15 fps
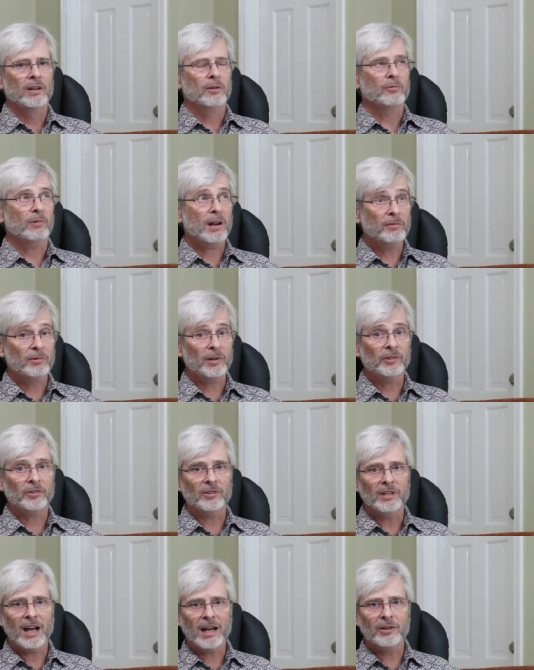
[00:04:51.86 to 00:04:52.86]
Reverence
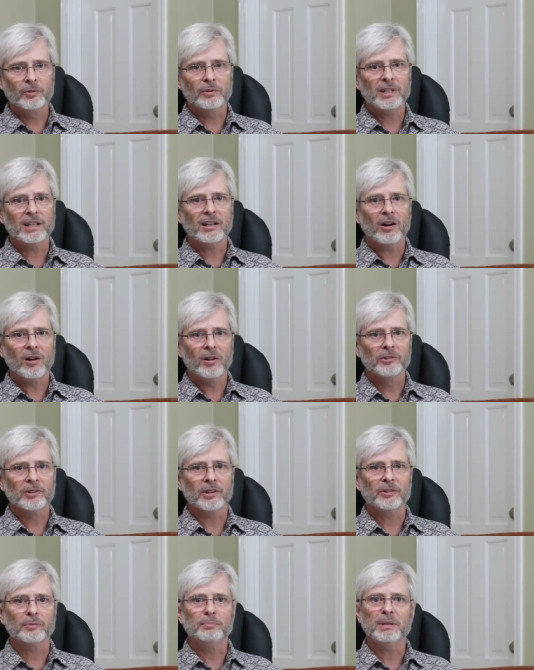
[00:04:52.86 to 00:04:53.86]
not only calls
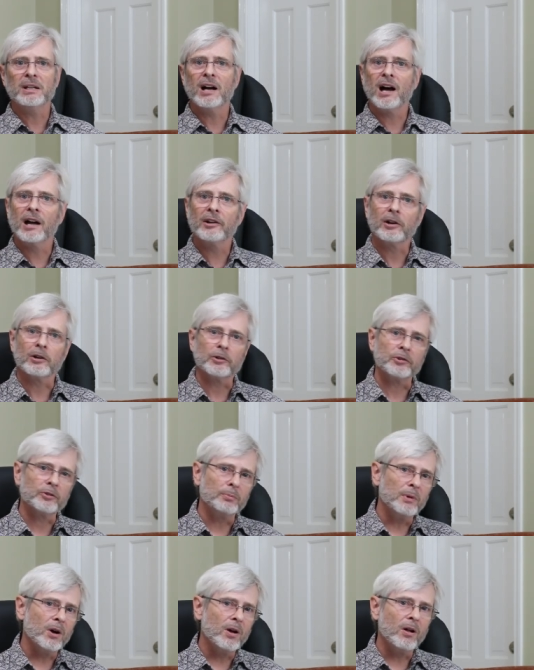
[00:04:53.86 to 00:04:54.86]
us beyond our
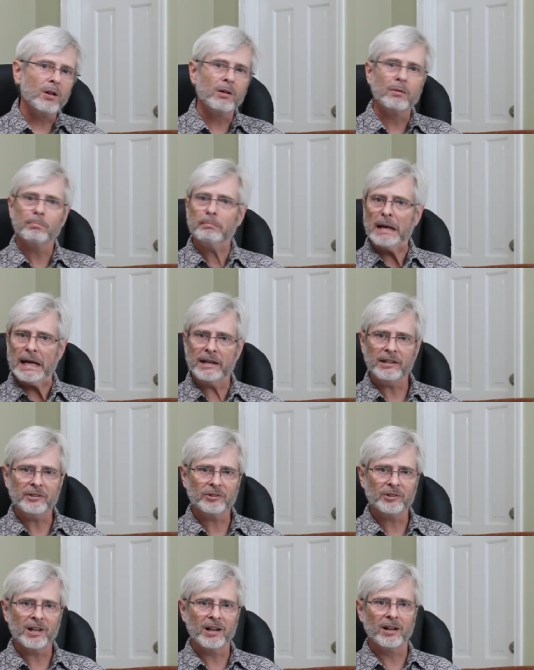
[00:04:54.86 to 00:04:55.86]
small, petty
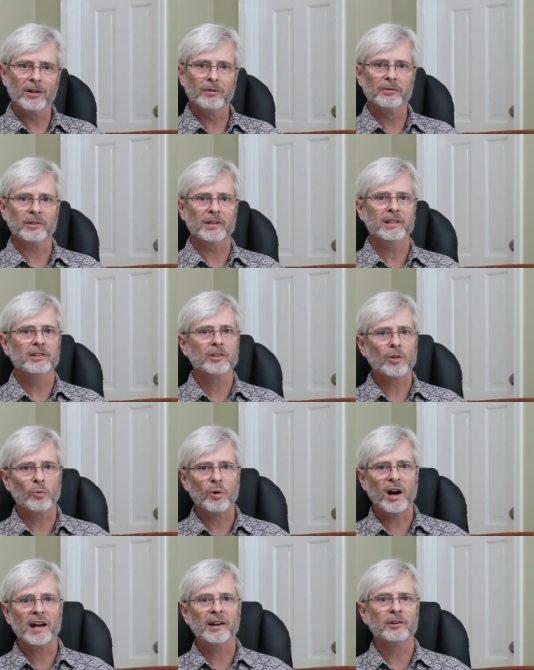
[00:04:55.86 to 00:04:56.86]
selves and into the
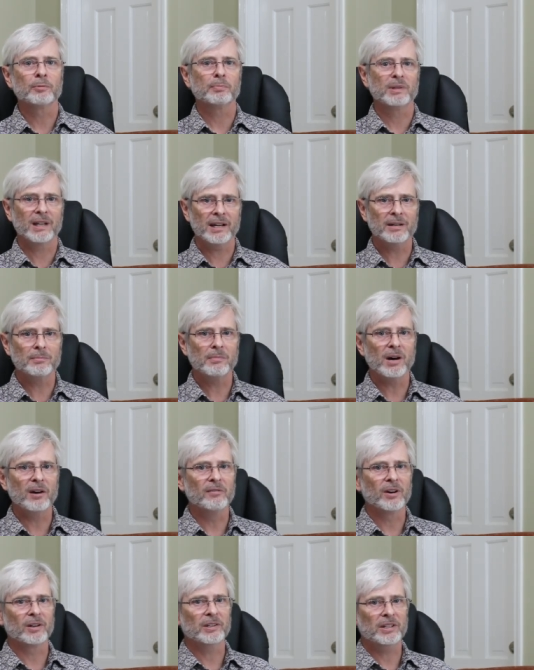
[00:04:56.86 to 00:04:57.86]
wider plenum
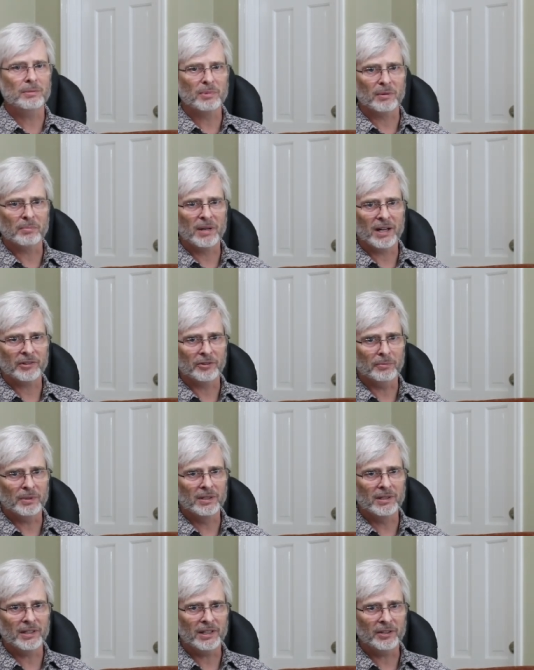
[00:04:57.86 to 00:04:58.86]
of our deeper
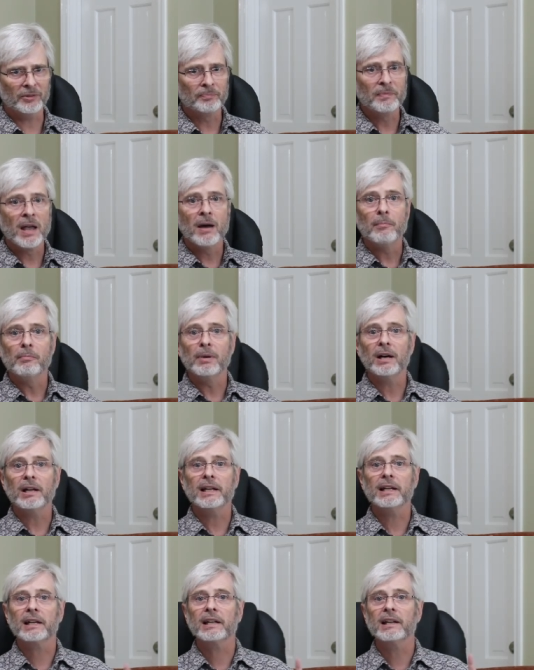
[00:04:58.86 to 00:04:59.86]
possibilities,
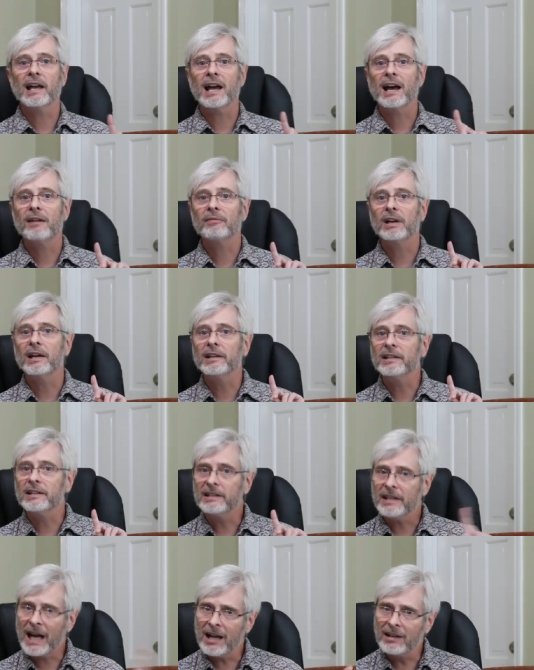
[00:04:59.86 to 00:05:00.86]
but it can have an
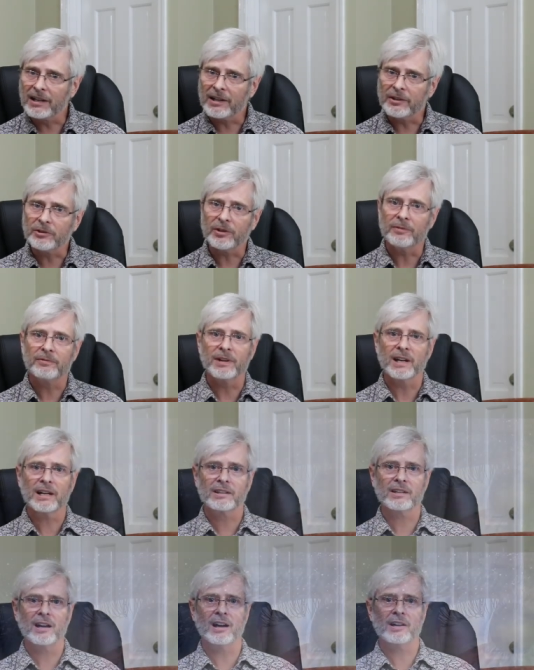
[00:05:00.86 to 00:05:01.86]
analogous
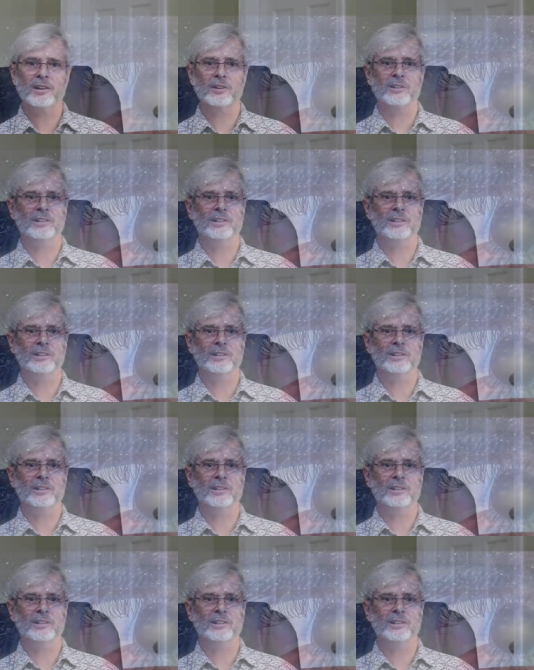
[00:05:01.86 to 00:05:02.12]
effect on our